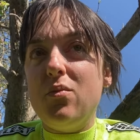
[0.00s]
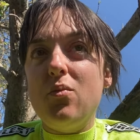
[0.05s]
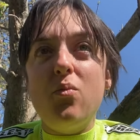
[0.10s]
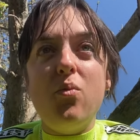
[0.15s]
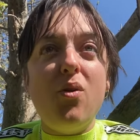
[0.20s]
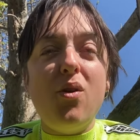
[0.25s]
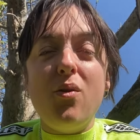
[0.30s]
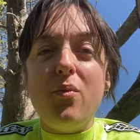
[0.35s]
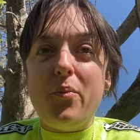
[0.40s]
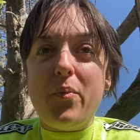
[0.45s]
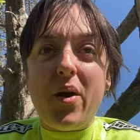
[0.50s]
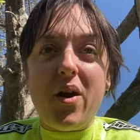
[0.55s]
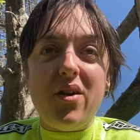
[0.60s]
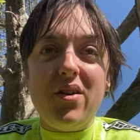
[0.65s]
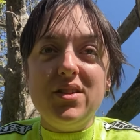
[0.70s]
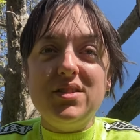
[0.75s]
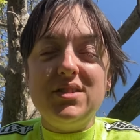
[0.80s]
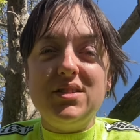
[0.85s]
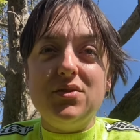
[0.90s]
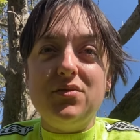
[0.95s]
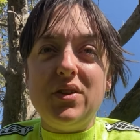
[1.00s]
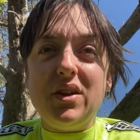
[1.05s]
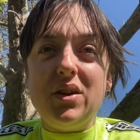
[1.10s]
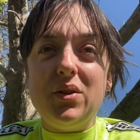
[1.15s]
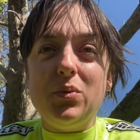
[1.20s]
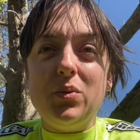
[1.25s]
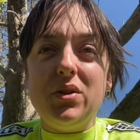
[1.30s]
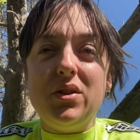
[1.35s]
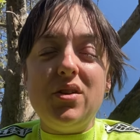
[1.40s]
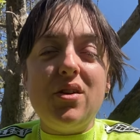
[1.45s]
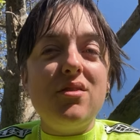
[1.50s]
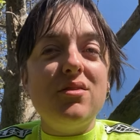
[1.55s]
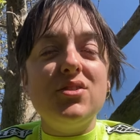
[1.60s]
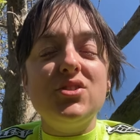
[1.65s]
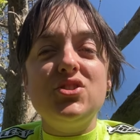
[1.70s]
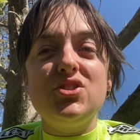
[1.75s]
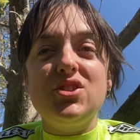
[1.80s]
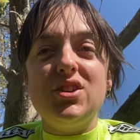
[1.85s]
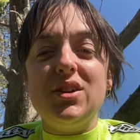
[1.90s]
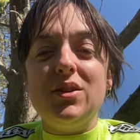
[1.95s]
What parts of it were
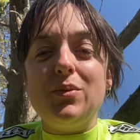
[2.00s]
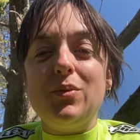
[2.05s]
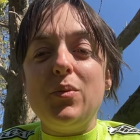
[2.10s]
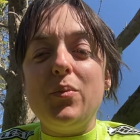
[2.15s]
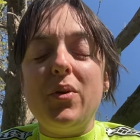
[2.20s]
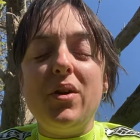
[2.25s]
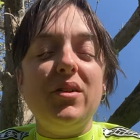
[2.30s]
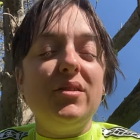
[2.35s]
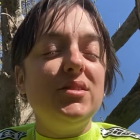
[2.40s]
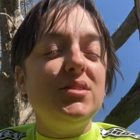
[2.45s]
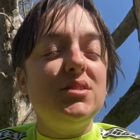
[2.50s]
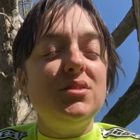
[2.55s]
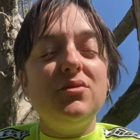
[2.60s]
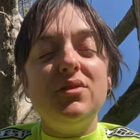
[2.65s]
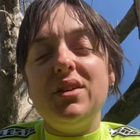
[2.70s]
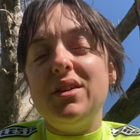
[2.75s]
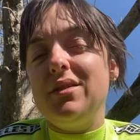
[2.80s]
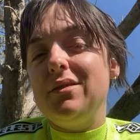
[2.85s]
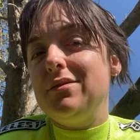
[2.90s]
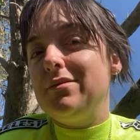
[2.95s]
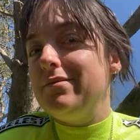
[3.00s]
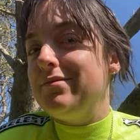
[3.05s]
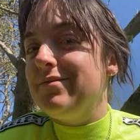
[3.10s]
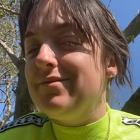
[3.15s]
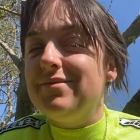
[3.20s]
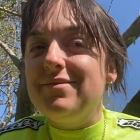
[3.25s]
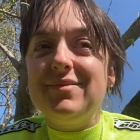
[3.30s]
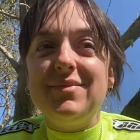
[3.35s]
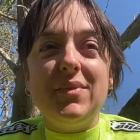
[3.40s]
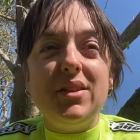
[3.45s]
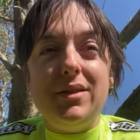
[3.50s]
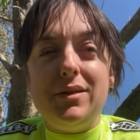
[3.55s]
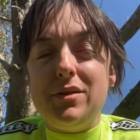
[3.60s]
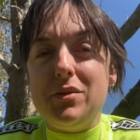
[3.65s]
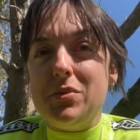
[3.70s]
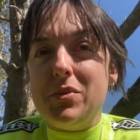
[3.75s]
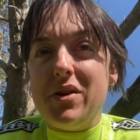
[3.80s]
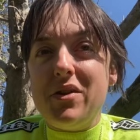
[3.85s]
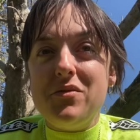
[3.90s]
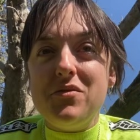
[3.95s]
nourishing, what parts of it you
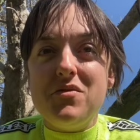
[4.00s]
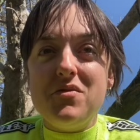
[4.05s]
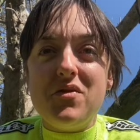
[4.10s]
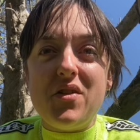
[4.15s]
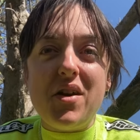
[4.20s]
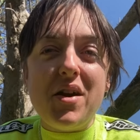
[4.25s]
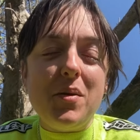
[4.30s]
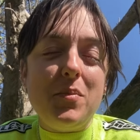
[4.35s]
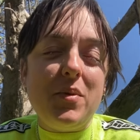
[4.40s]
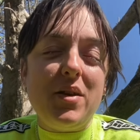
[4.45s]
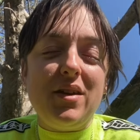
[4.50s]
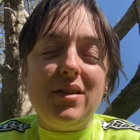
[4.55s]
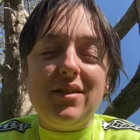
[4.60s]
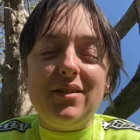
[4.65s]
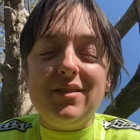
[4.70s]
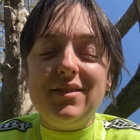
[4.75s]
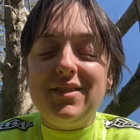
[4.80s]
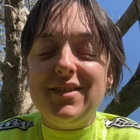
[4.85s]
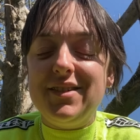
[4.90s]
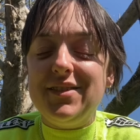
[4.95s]
weren't vibing.